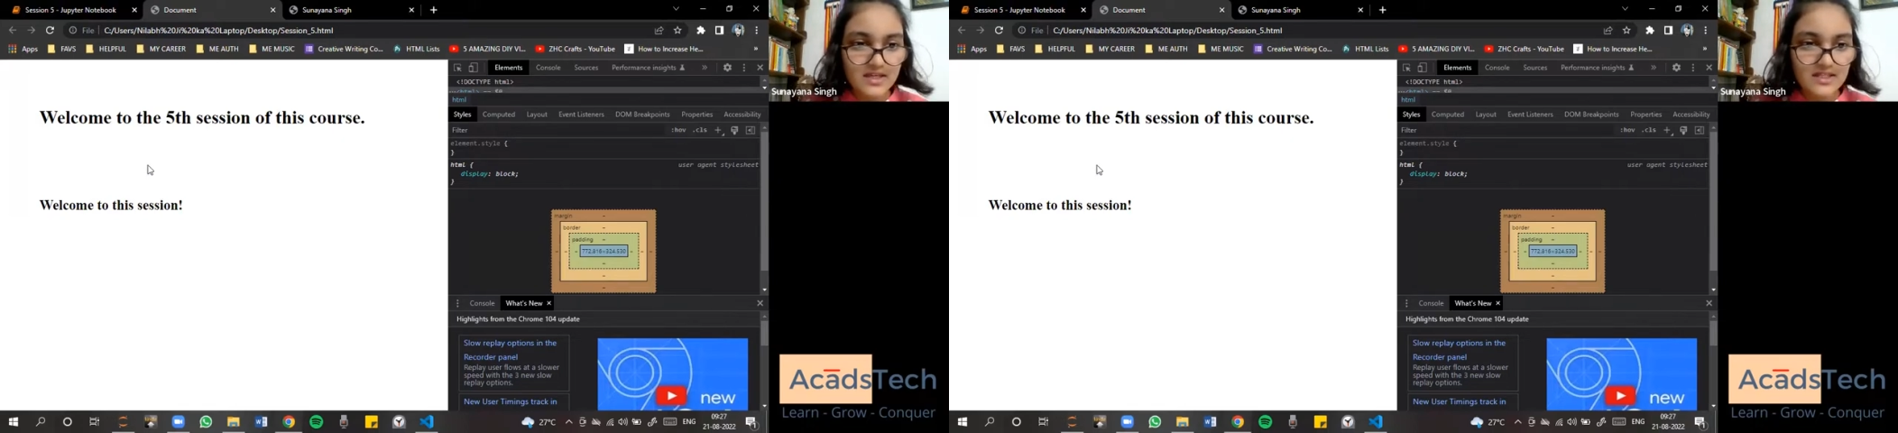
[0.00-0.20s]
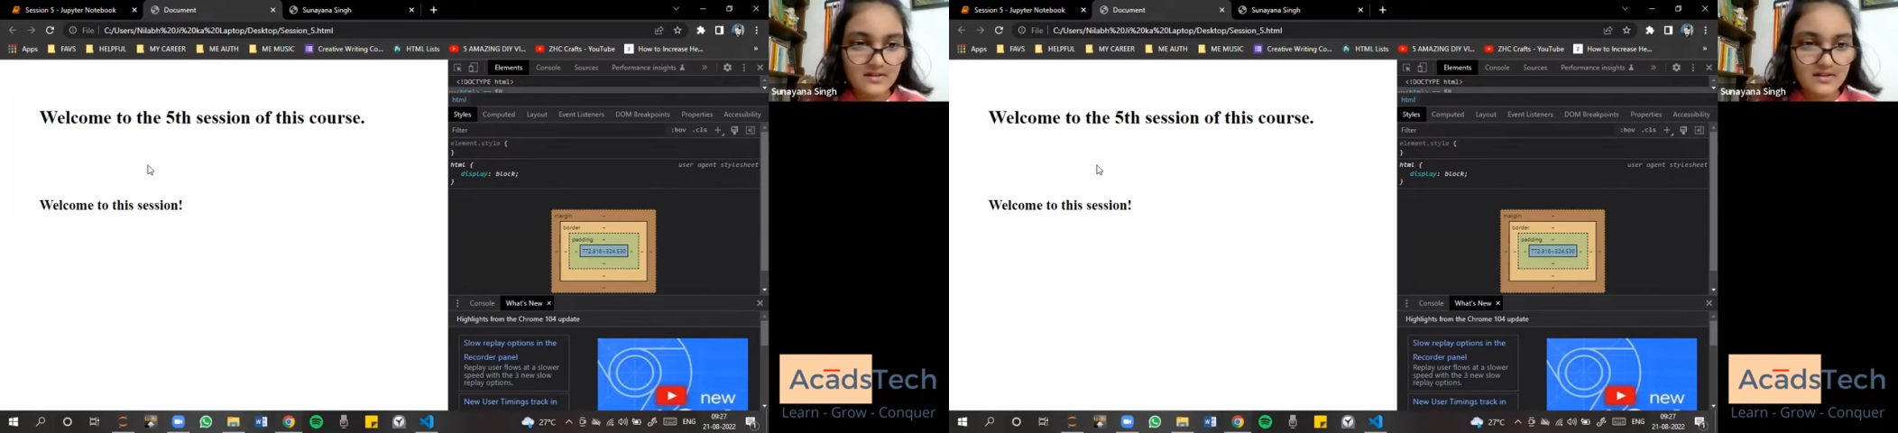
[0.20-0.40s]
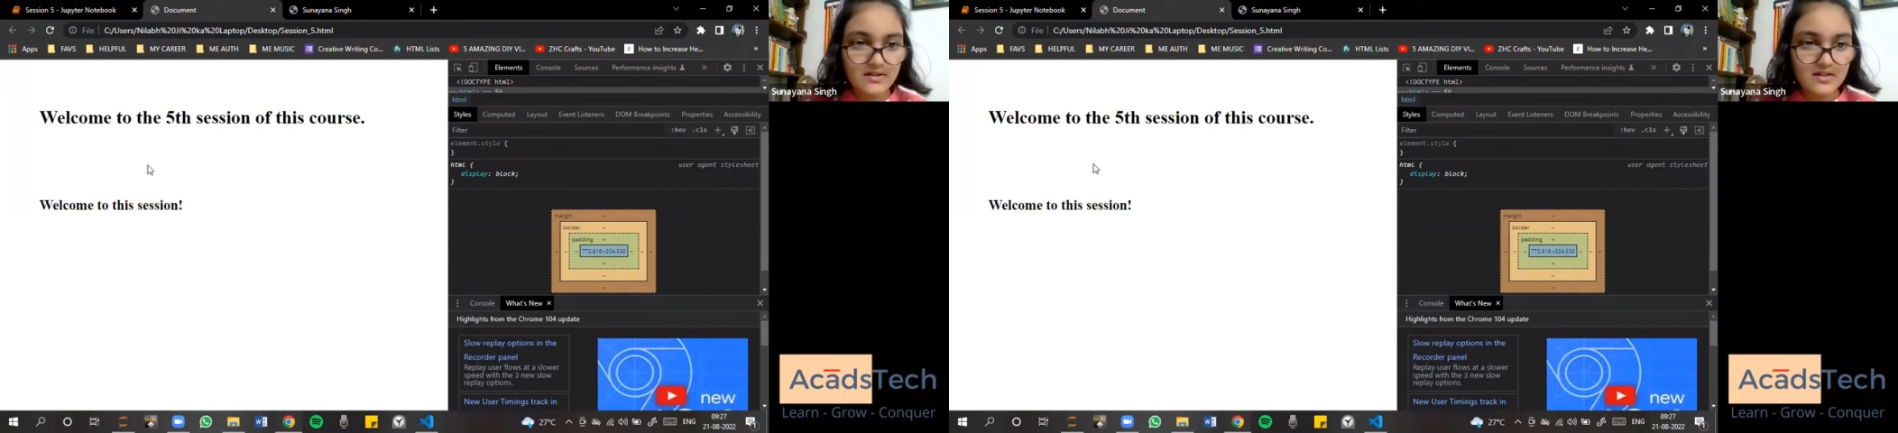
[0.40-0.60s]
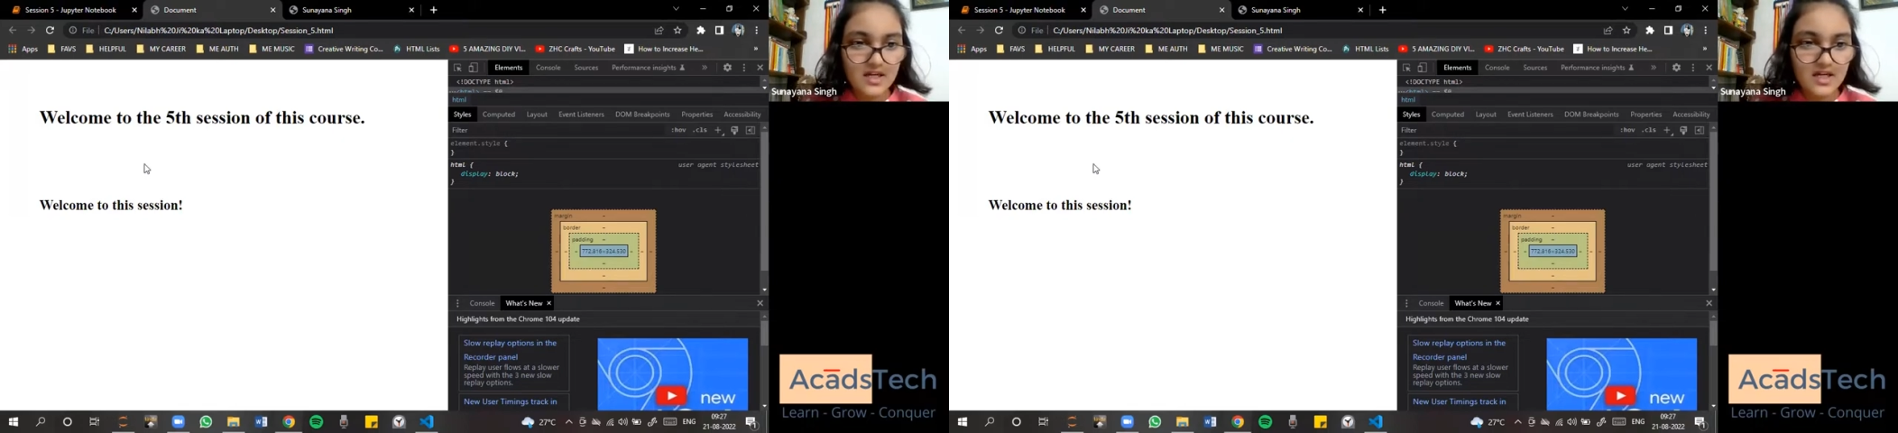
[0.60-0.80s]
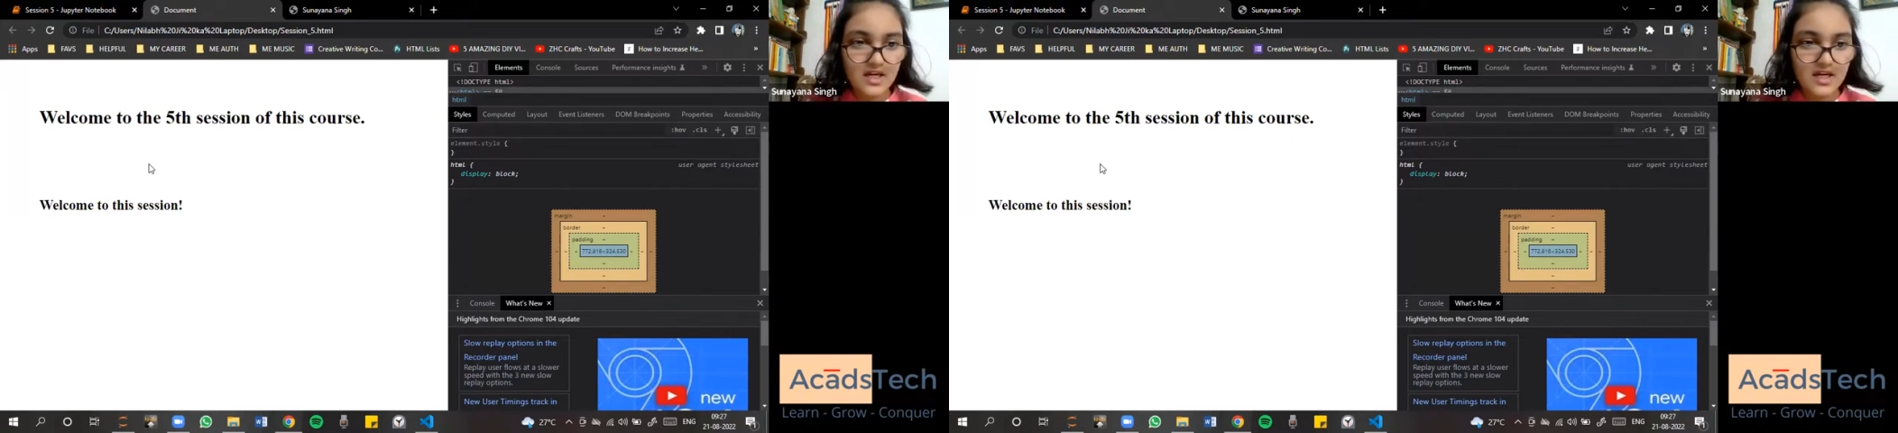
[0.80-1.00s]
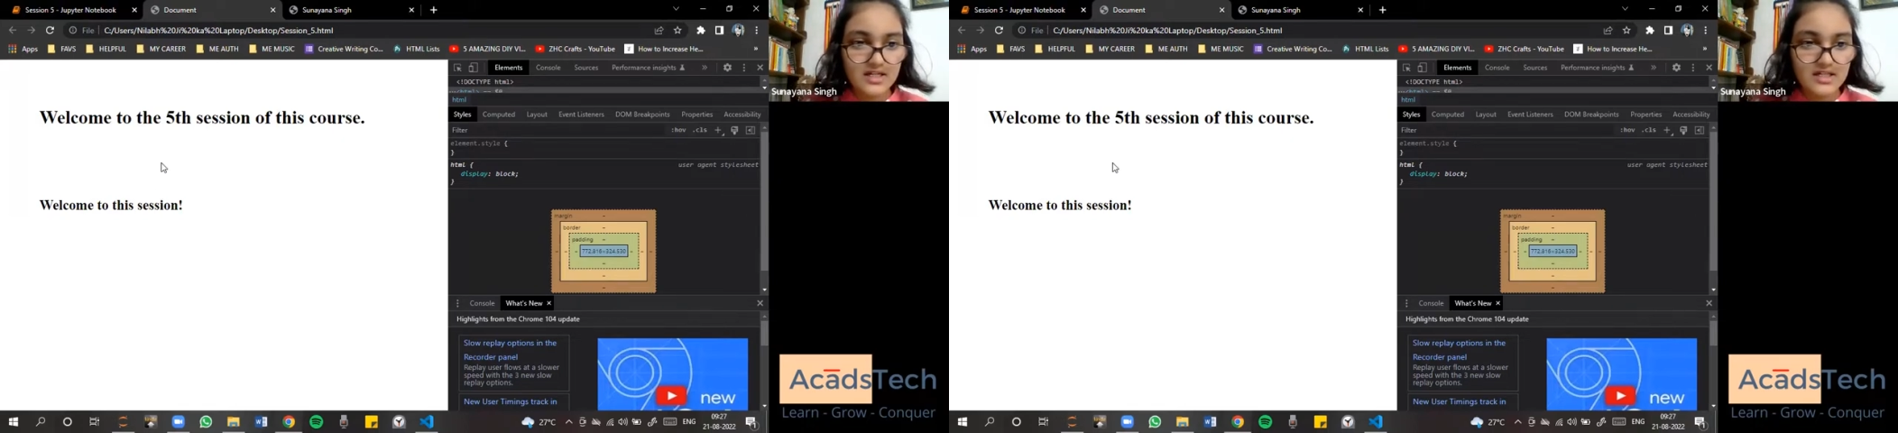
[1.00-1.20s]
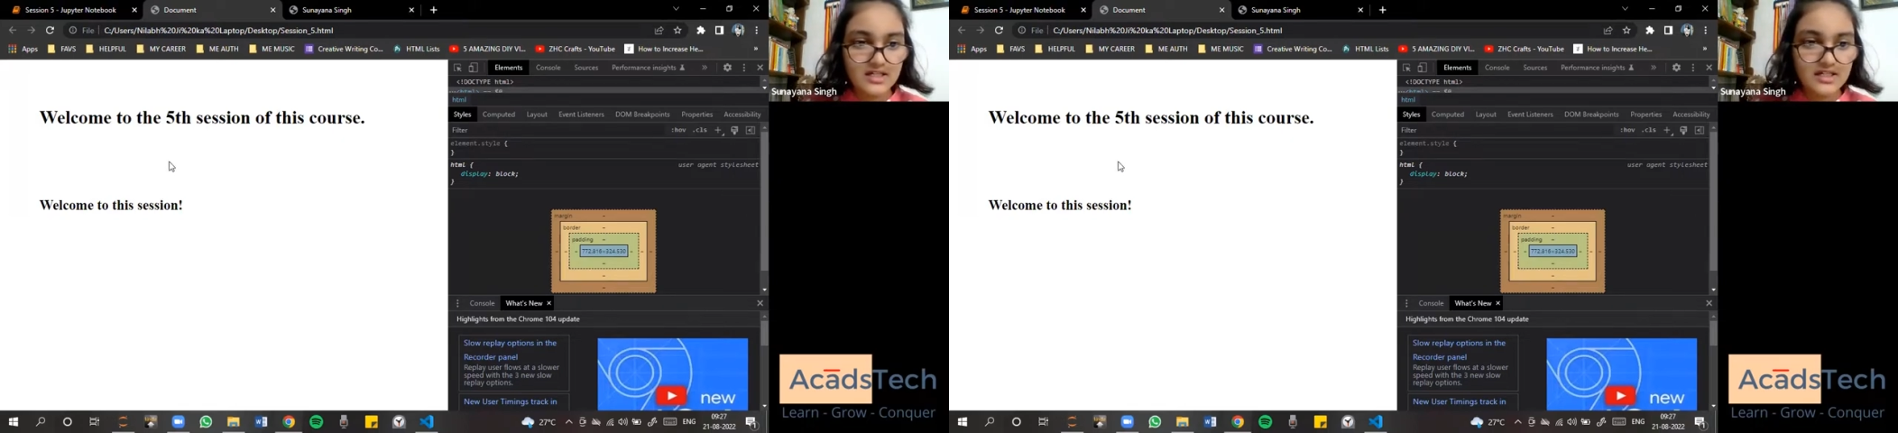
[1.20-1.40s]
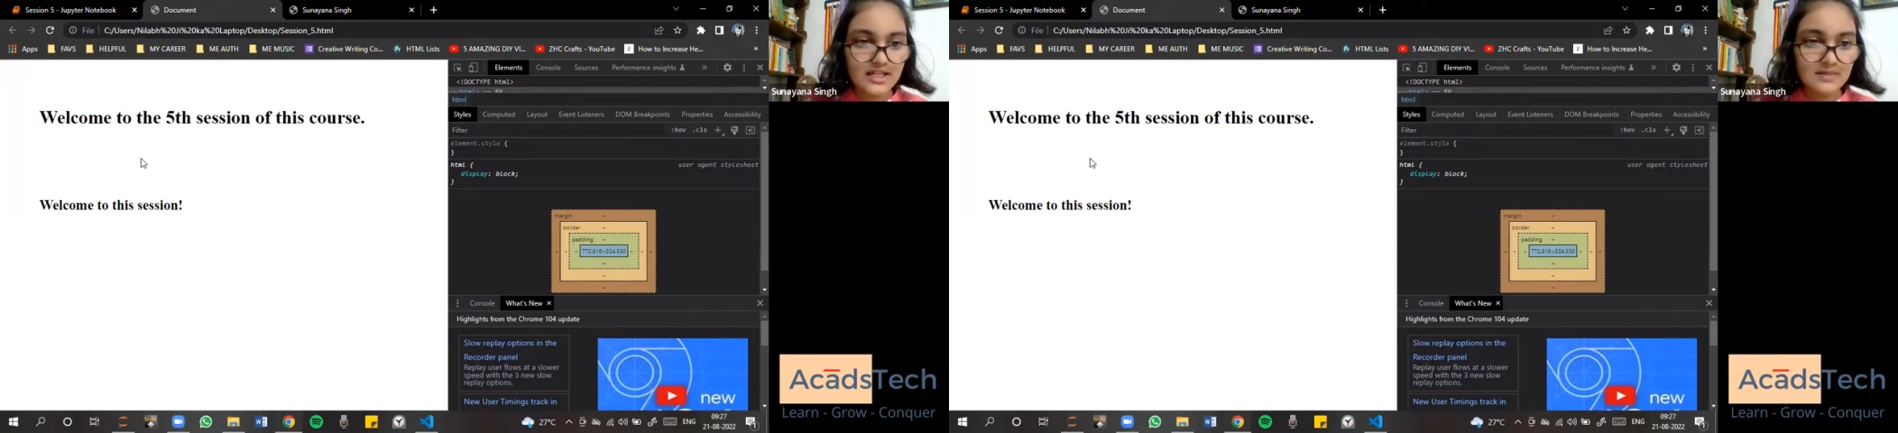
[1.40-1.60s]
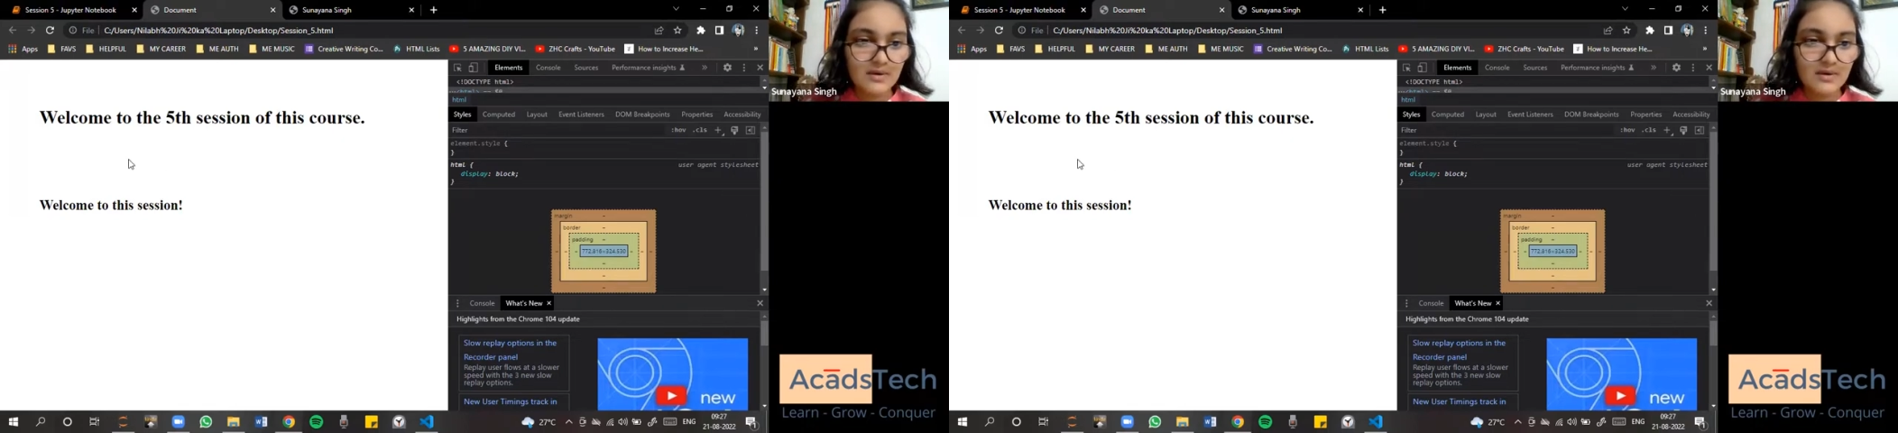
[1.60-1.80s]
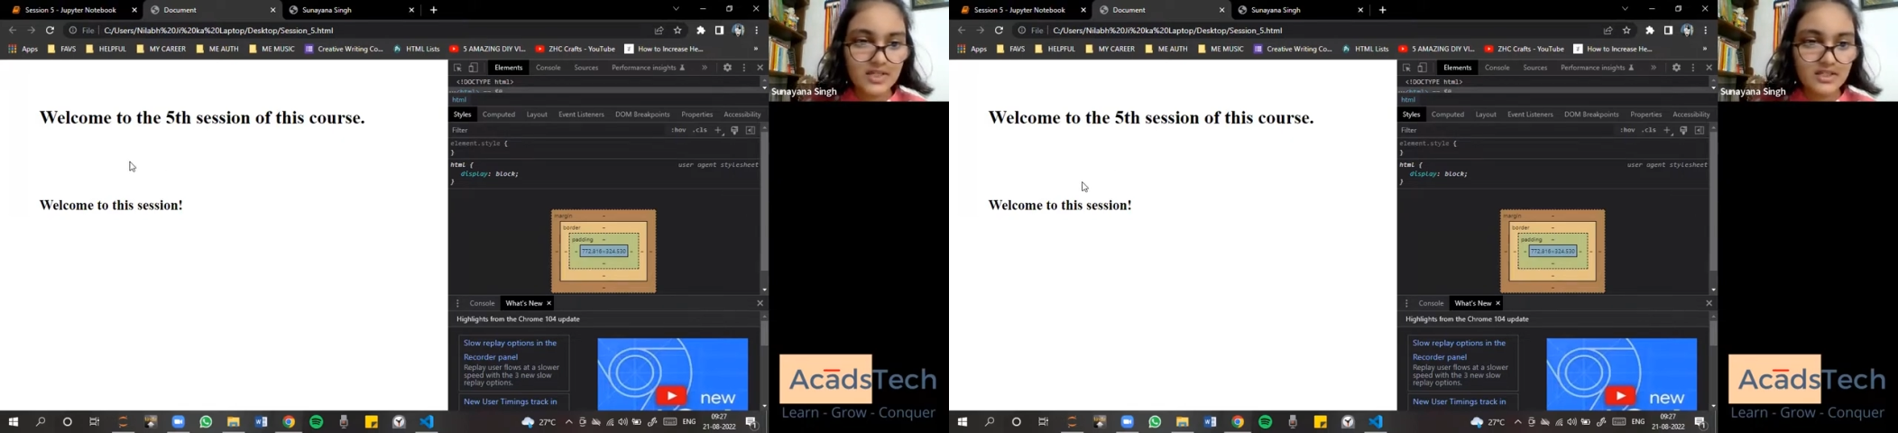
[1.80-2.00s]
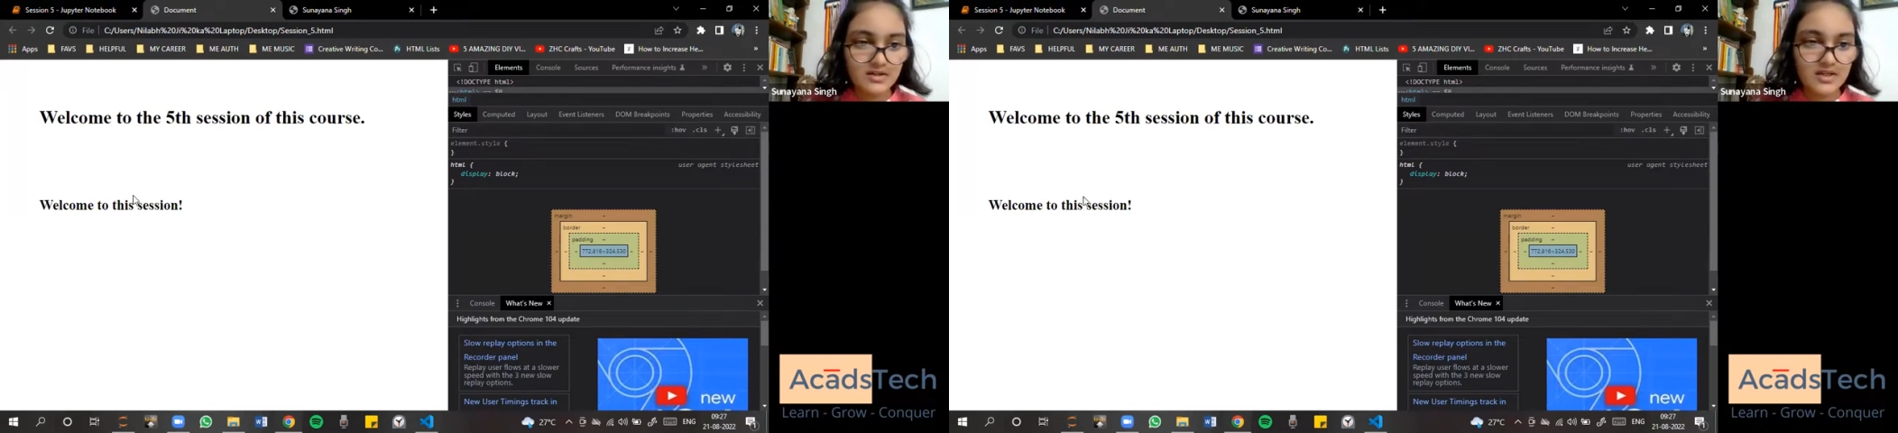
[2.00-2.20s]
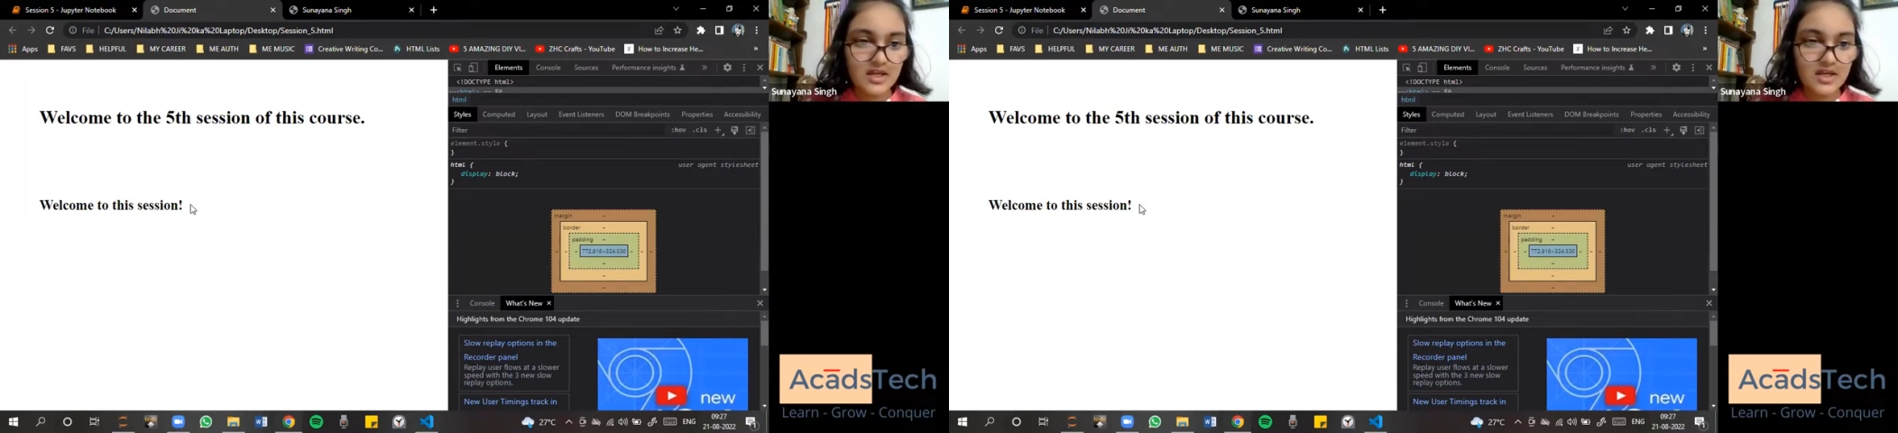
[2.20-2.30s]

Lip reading: here till about here